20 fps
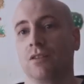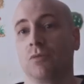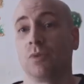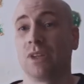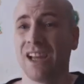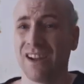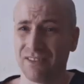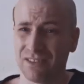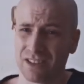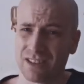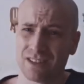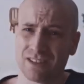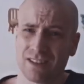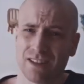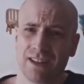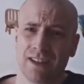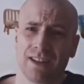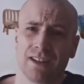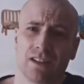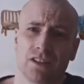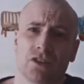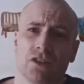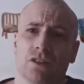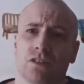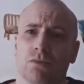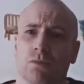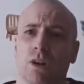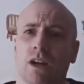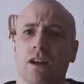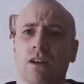We have this in English
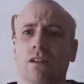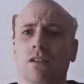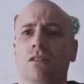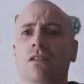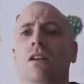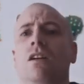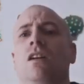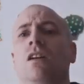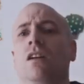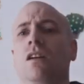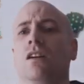as well,